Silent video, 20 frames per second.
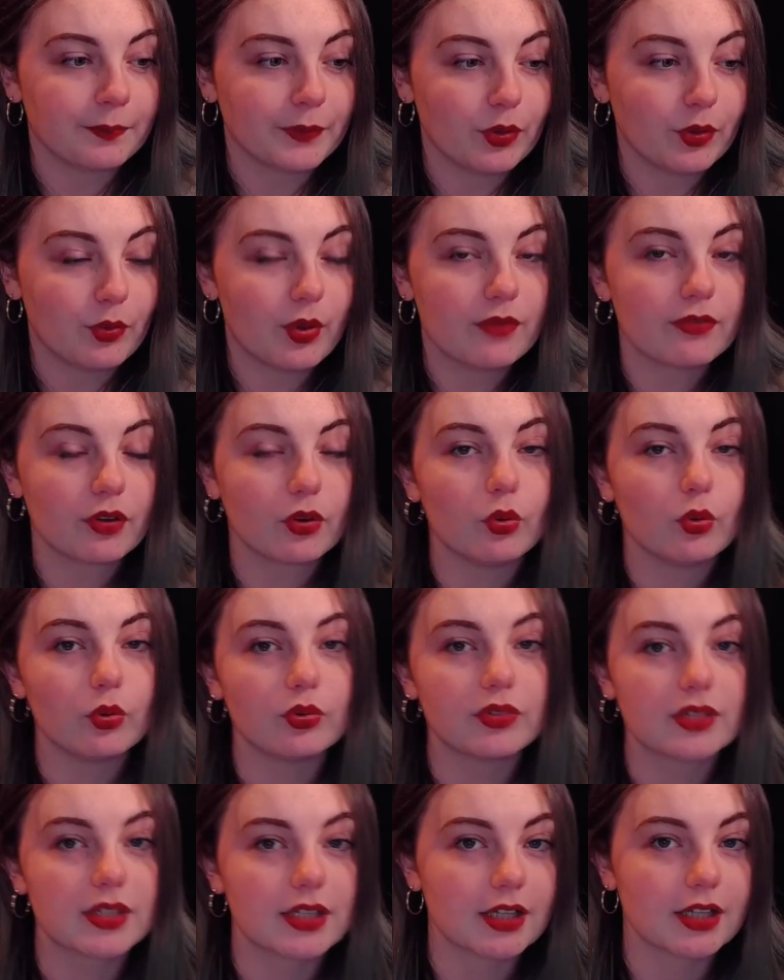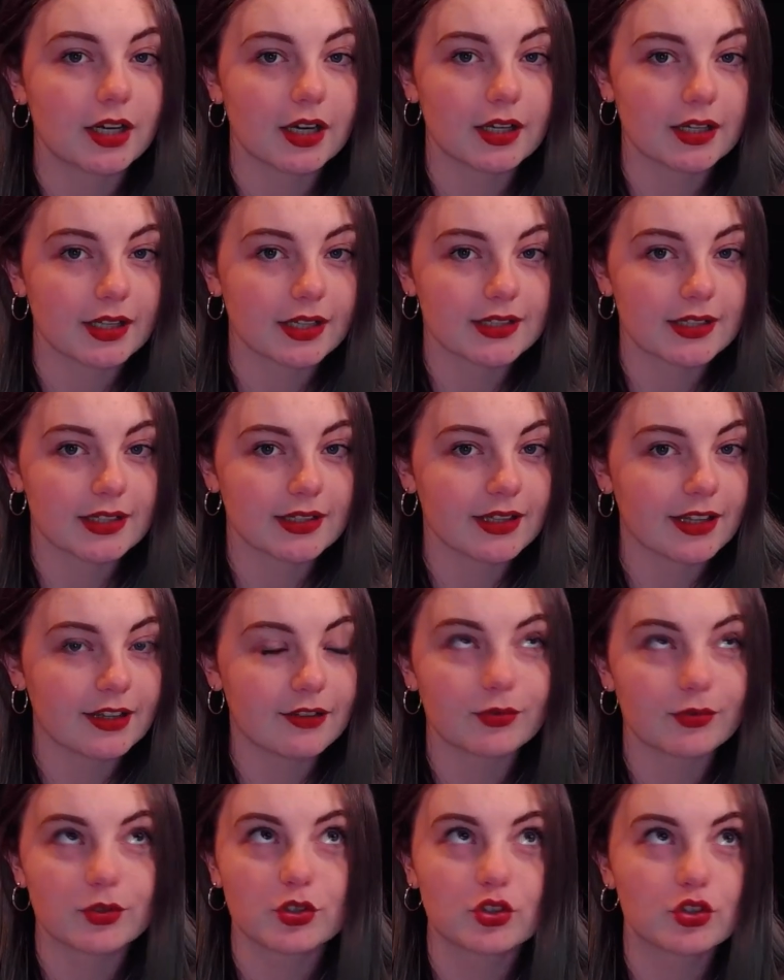Whoever owned the Carnyx in life
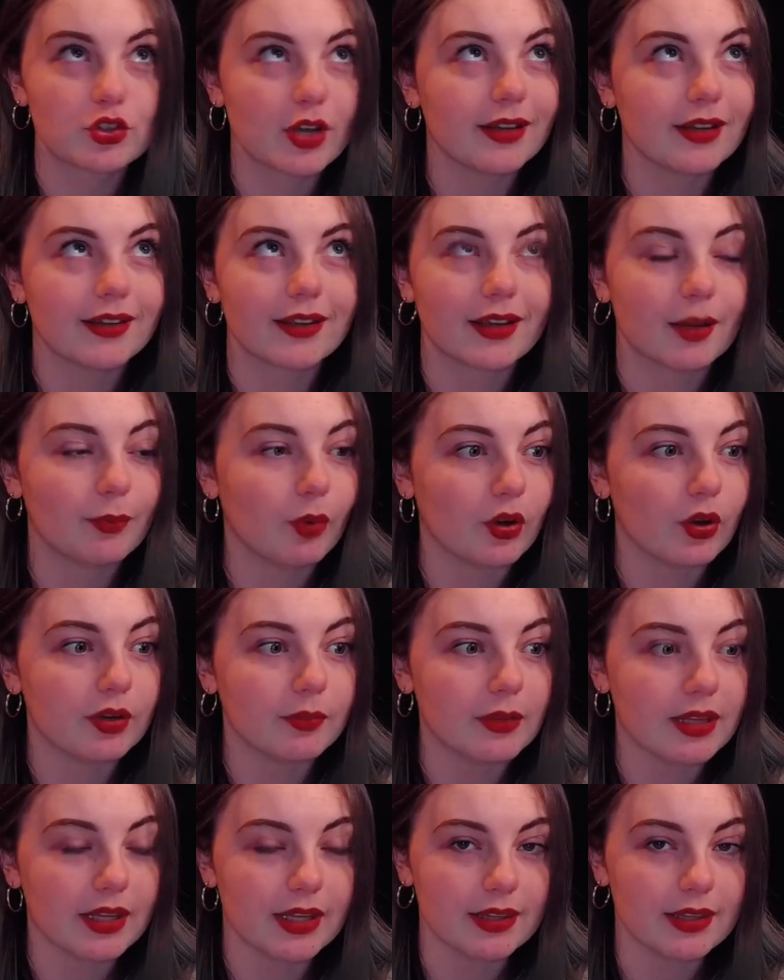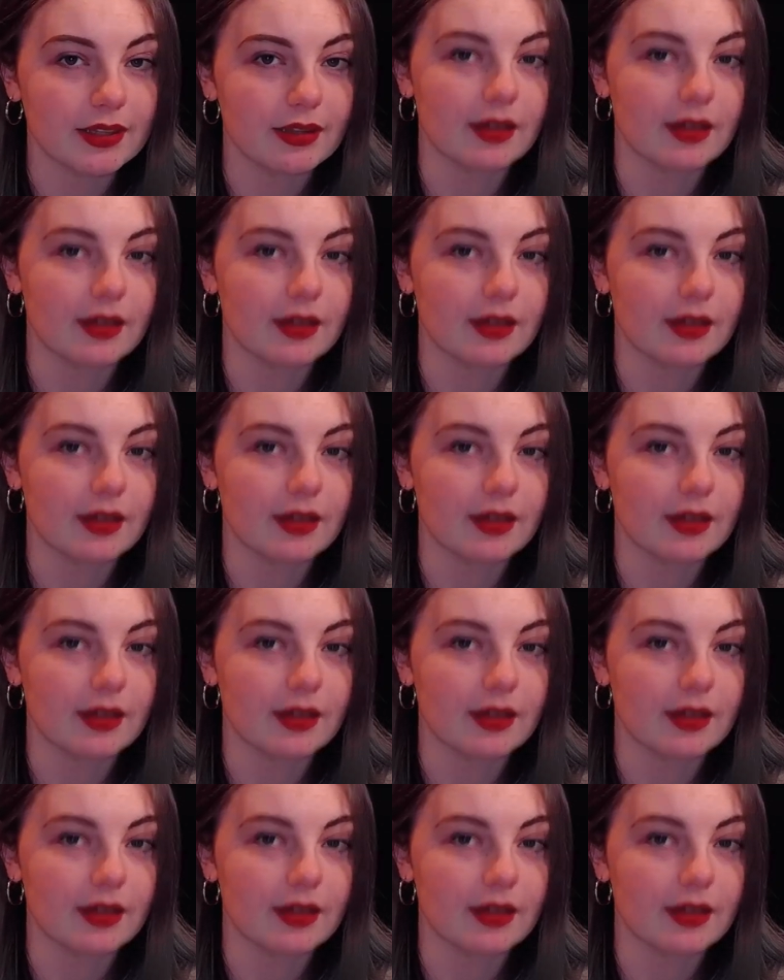was shining upon me that day.